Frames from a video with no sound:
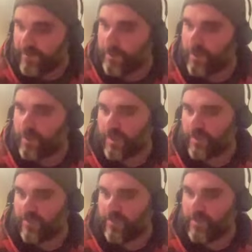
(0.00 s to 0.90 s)
And it took a lot
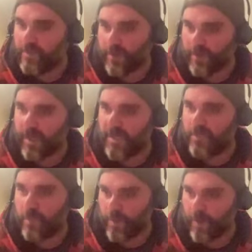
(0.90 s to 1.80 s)
of
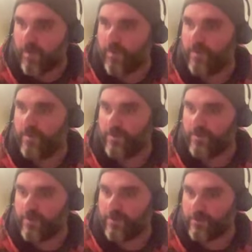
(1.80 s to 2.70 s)
internalized work to
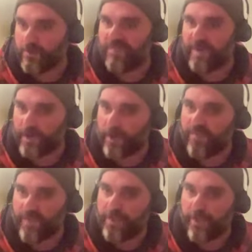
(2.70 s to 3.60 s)
sort of let go
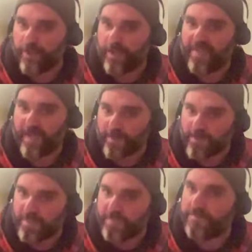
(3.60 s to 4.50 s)
of that internalized
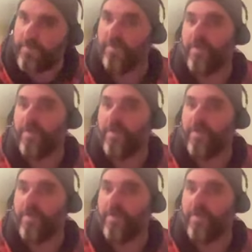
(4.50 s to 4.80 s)
ableism.